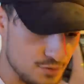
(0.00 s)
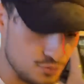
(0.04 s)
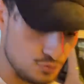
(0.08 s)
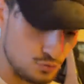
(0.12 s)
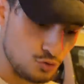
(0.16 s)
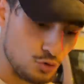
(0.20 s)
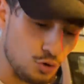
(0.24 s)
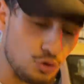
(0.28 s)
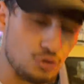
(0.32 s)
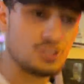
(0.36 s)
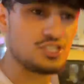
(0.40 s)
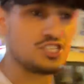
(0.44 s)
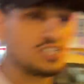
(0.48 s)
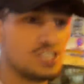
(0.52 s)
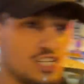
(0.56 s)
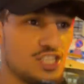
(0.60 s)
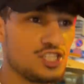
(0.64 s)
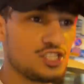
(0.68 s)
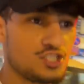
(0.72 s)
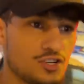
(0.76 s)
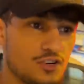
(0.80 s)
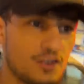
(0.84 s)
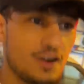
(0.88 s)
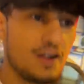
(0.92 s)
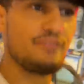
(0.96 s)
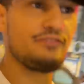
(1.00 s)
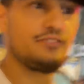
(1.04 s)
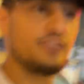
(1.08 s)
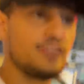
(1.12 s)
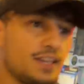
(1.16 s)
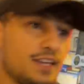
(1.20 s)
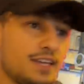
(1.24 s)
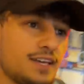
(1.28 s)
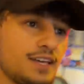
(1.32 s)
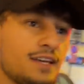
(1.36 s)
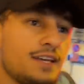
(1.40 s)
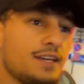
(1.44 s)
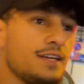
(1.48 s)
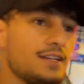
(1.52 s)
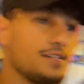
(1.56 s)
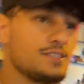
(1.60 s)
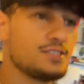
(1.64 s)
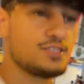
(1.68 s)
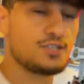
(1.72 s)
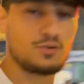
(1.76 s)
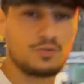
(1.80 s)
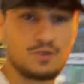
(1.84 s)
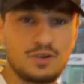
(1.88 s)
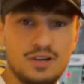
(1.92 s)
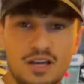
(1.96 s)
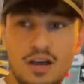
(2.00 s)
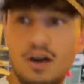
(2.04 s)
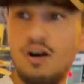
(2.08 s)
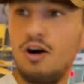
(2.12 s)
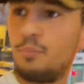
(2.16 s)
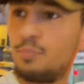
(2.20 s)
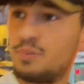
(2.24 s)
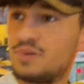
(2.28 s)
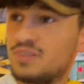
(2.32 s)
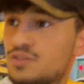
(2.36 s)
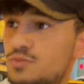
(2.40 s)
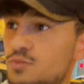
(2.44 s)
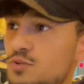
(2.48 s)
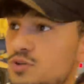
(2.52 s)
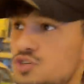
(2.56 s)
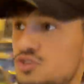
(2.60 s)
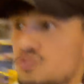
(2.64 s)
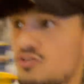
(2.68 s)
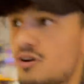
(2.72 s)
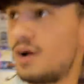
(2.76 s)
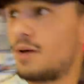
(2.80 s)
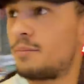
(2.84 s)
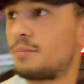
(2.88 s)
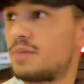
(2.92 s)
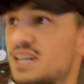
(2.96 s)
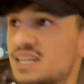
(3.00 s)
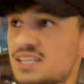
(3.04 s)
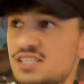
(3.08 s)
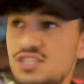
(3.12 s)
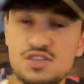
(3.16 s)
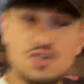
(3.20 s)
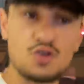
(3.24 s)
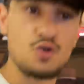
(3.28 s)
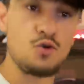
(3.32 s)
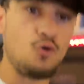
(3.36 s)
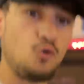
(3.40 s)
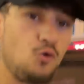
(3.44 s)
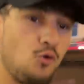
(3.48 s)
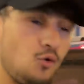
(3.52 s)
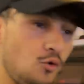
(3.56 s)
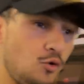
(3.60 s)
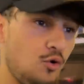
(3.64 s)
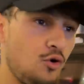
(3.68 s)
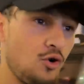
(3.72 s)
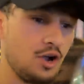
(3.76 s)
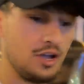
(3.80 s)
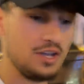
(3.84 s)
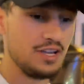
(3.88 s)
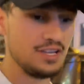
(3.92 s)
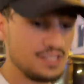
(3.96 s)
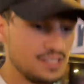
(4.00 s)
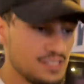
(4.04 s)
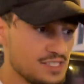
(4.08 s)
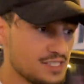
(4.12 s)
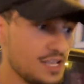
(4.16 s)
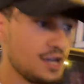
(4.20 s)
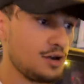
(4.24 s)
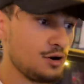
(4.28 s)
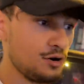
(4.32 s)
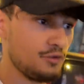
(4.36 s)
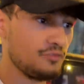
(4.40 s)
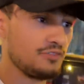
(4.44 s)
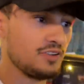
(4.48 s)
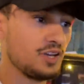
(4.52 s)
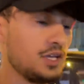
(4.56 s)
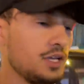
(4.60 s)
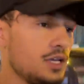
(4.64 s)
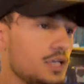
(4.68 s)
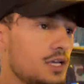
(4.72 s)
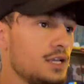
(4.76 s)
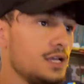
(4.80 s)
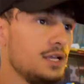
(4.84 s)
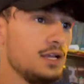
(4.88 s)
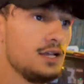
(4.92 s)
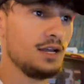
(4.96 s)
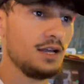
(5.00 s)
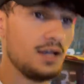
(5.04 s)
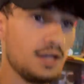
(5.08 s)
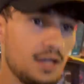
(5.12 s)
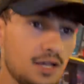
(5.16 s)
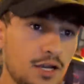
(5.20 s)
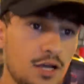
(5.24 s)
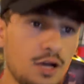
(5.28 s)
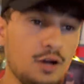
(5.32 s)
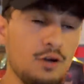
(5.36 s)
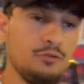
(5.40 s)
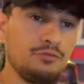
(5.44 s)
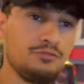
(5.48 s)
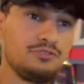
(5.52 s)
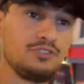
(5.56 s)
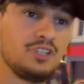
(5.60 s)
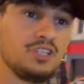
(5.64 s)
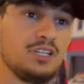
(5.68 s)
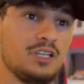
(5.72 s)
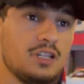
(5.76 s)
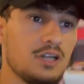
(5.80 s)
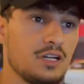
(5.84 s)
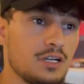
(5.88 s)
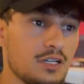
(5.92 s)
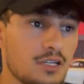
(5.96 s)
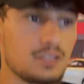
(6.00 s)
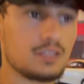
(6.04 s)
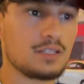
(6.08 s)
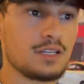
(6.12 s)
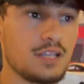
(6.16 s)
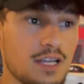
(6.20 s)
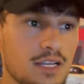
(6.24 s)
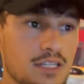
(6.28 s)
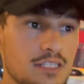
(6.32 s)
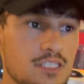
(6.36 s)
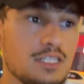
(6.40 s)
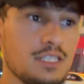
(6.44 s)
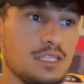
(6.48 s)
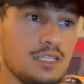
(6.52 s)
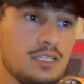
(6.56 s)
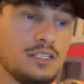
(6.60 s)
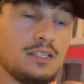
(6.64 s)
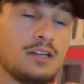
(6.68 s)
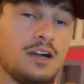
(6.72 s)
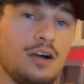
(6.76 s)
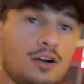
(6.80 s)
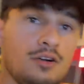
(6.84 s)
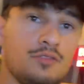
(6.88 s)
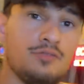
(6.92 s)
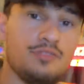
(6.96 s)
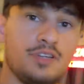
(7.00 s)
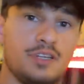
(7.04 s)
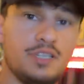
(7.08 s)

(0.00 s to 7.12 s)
ducks in traffic. So we're gonna hop into a tram, get squeezed out of it, and hopefully not catch any COVID